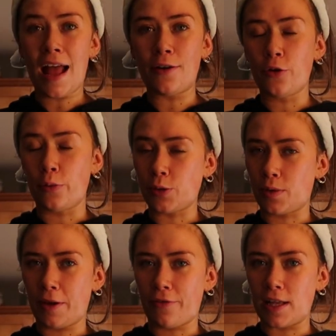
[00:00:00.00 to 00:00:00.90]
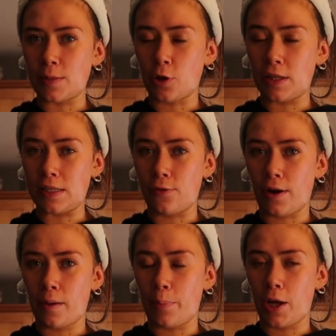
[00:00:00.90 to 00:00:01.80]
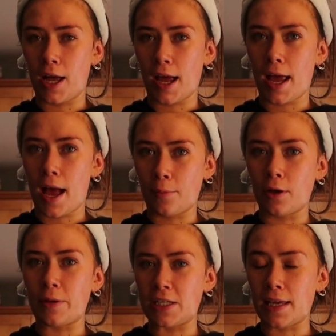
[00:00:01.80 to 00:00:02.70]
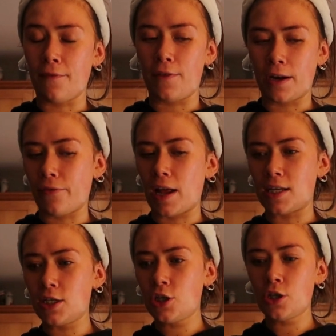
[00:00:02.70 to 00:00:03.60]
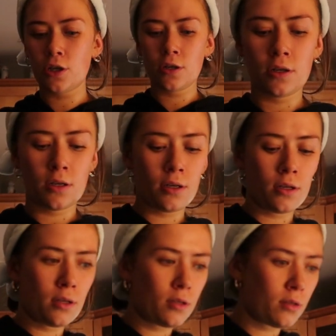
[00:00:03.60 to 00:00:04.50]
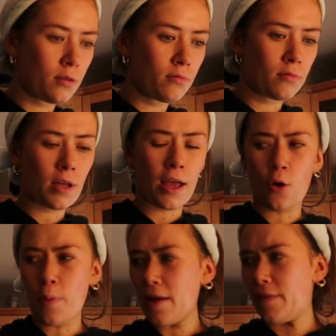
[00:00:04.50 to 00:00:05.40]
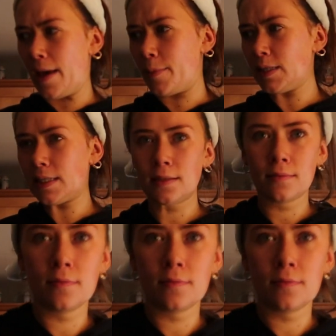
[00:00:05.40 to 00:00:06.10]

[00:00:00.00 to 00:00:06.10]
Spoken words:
I don't know which one of my friends brought this over, but I am gonna be taking full advantage. I hope I have lemons.